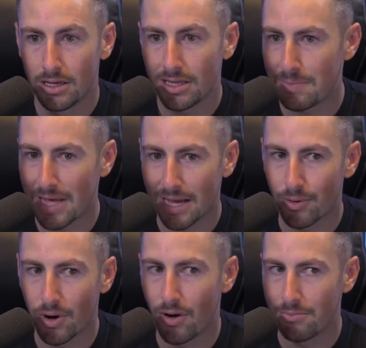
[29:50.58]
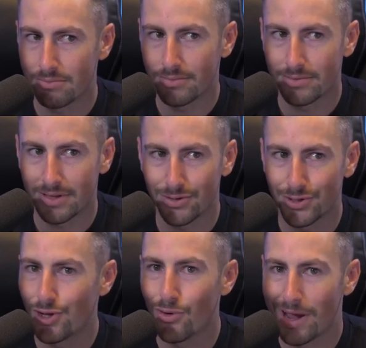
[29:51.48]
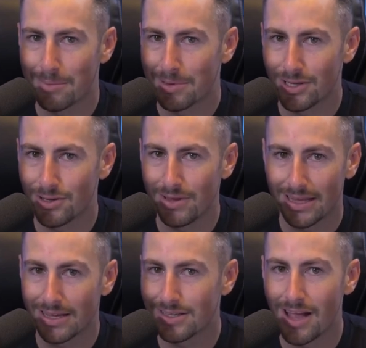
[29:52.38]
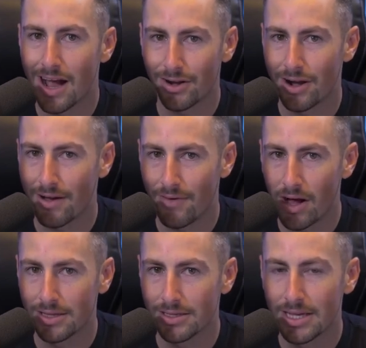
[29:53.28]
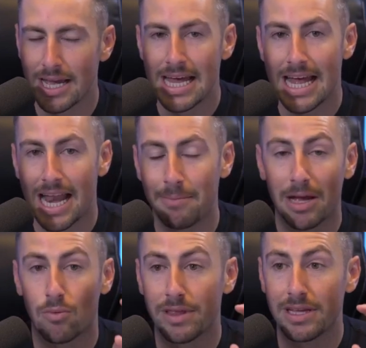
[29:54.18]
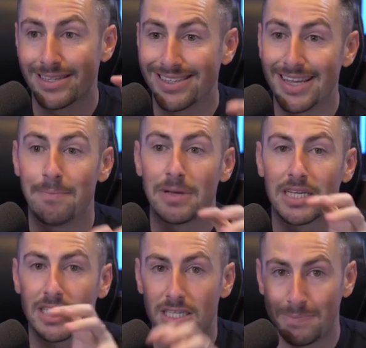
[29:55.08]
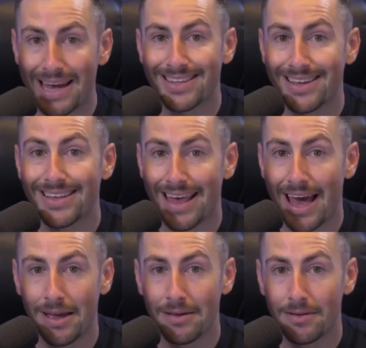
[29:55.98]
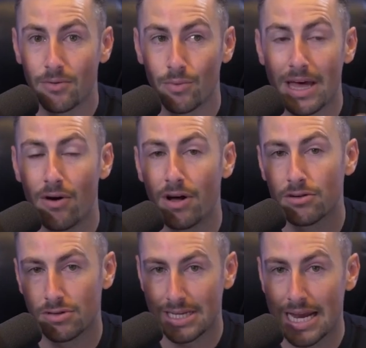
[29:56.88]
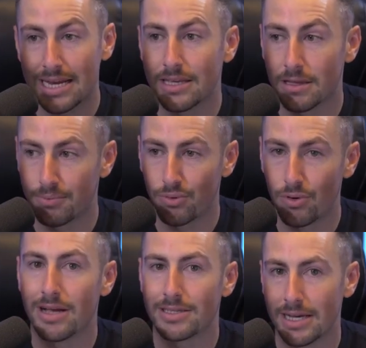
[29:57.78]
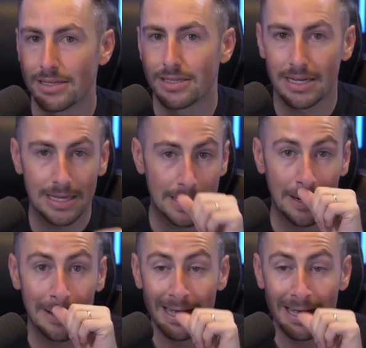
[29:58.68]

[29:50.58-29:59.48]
They'd be like, bro, I'm, there's no way I'm going to do that. That's not good enough odds. And I'm like, well, then stop expecting that without understanding the process to get there.